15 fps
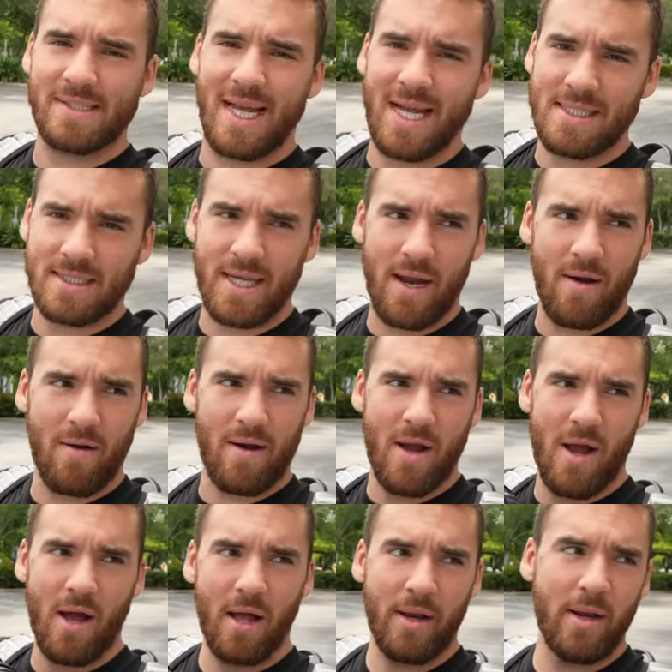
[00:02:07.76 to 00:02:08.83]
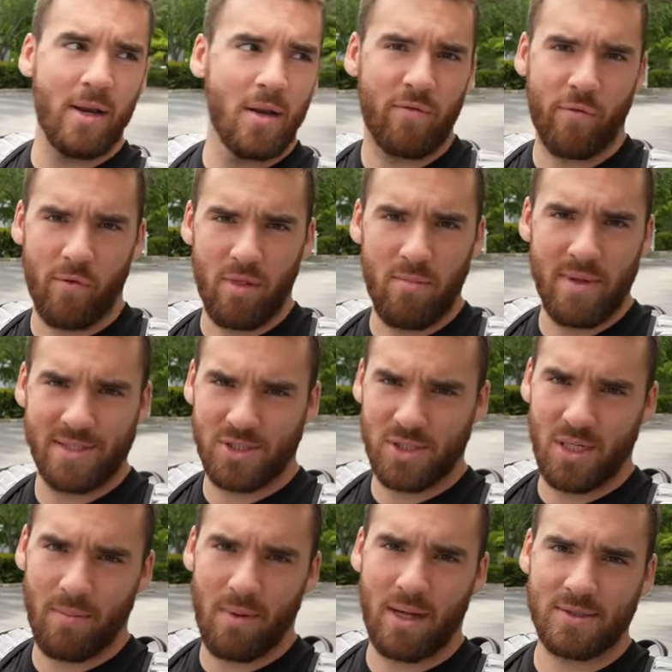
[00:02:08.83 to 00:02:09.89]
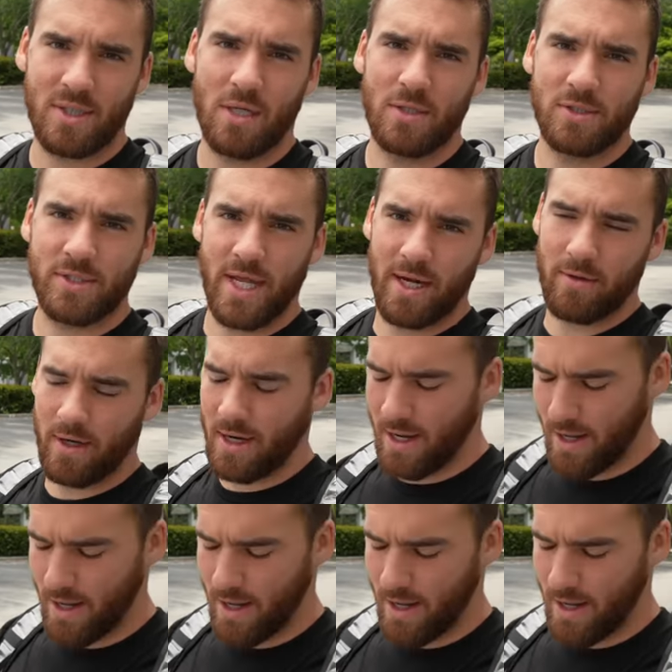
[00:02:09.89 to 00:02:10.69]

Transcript: size carry-on for the mission I'm about to undertake right